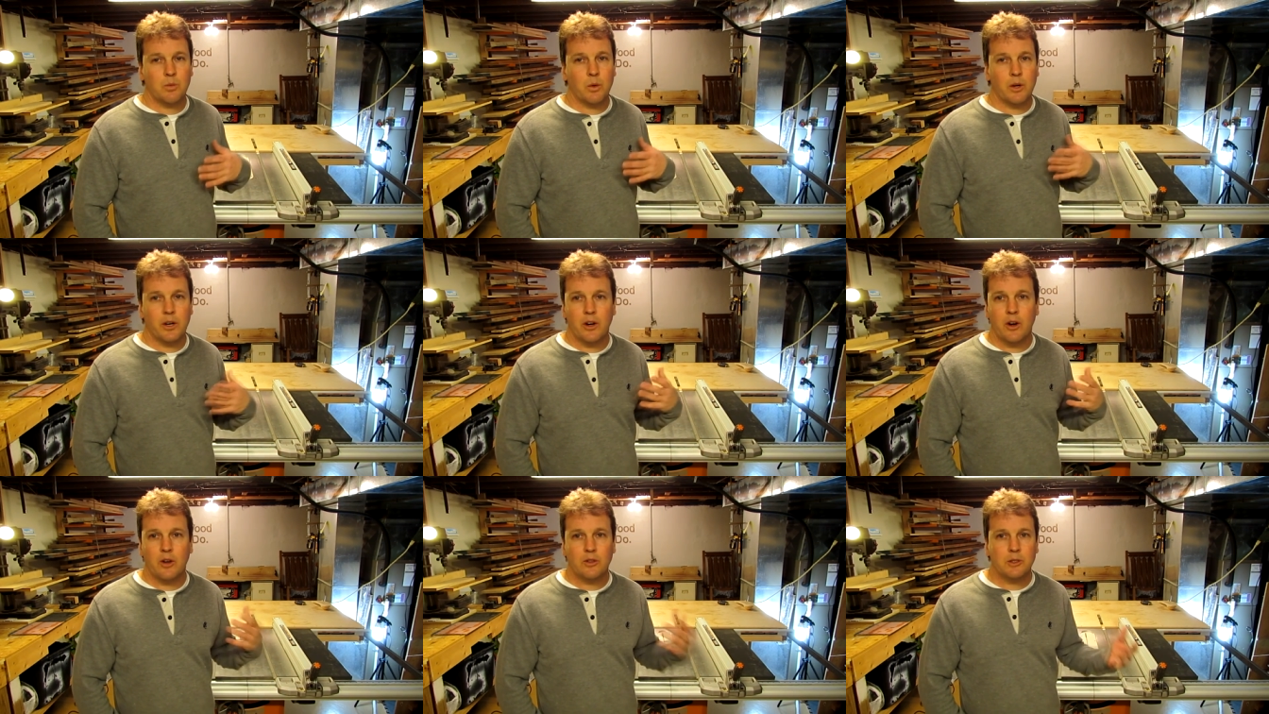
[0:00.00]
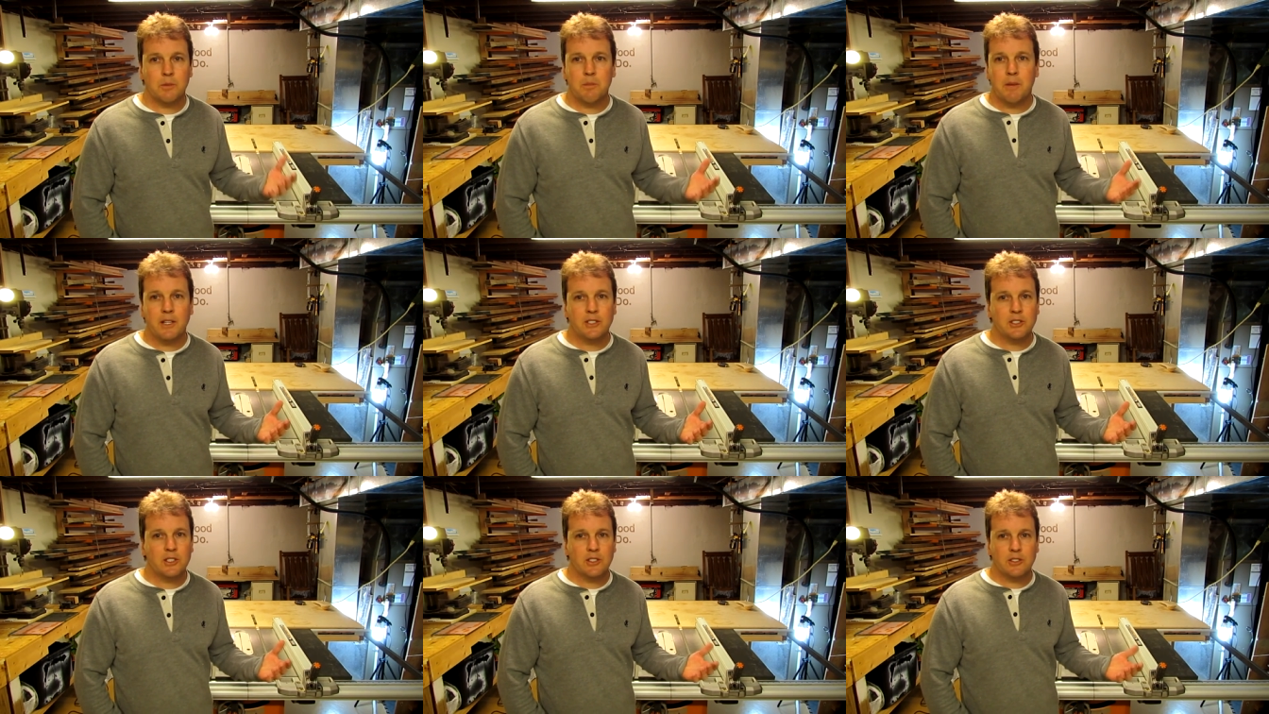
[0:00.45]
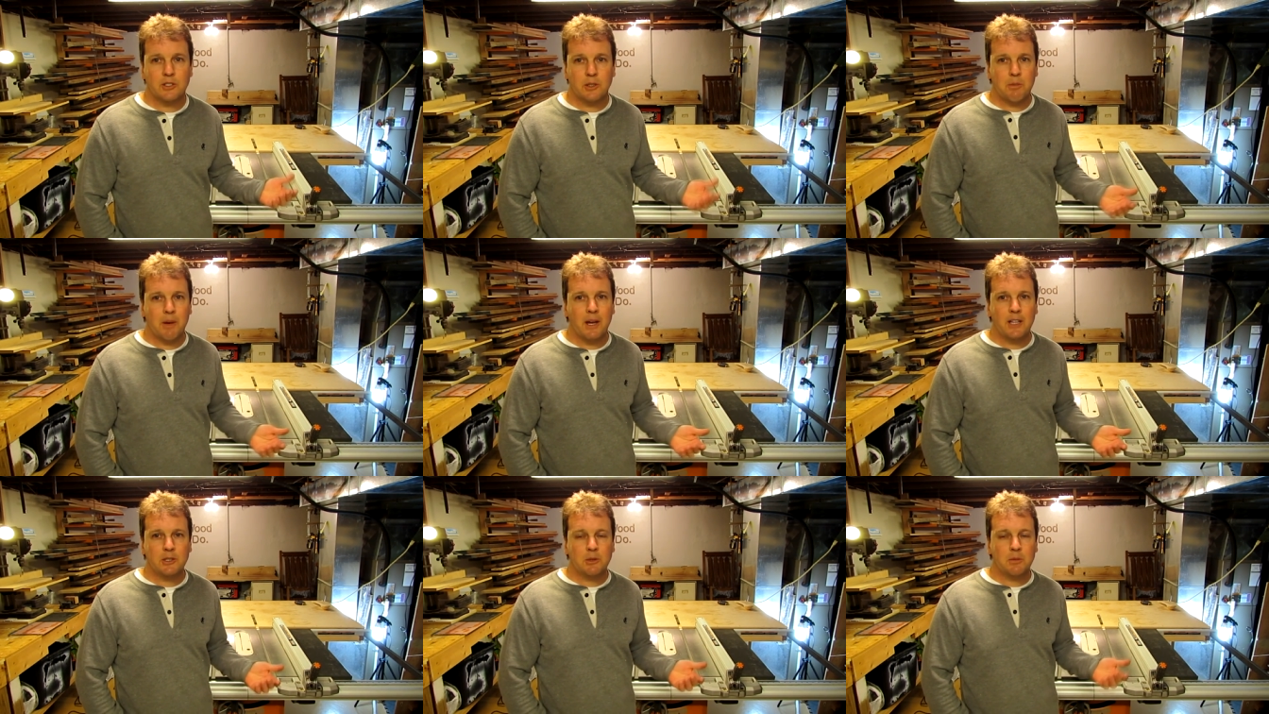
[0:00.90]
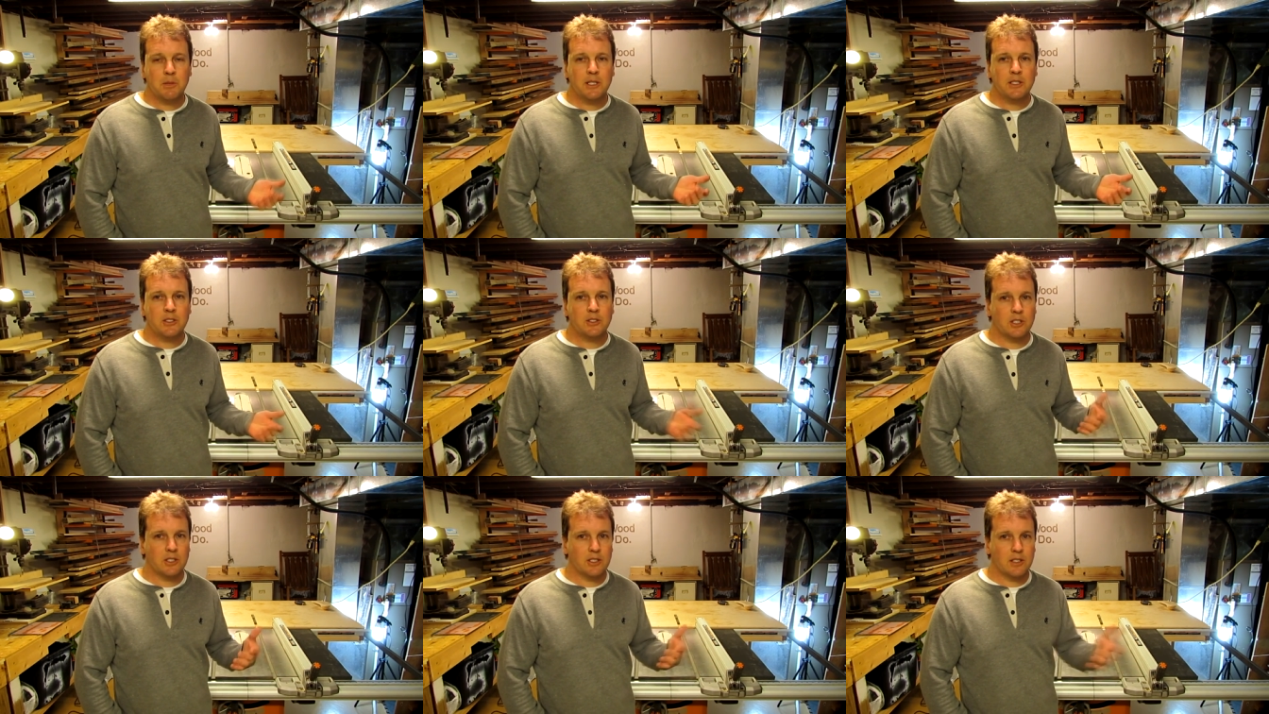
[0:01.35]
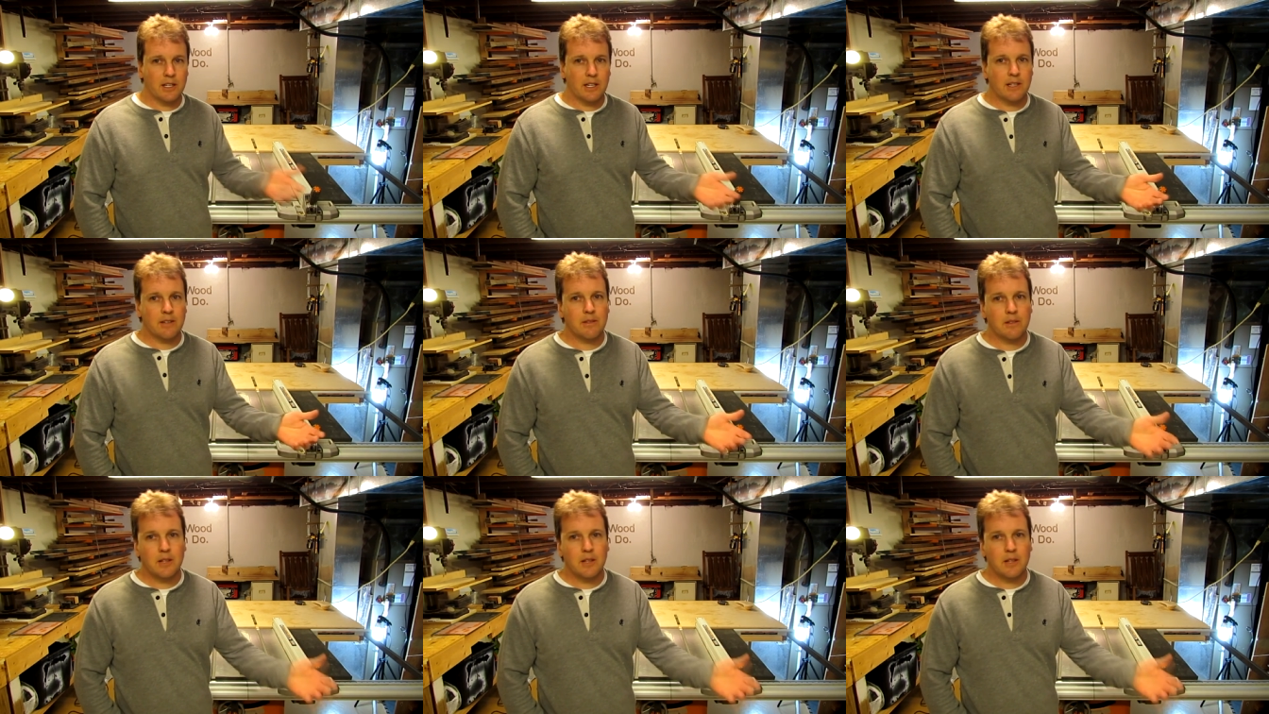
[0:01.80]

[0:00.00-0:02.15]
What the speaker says: want to know dimensions or measurements, just leave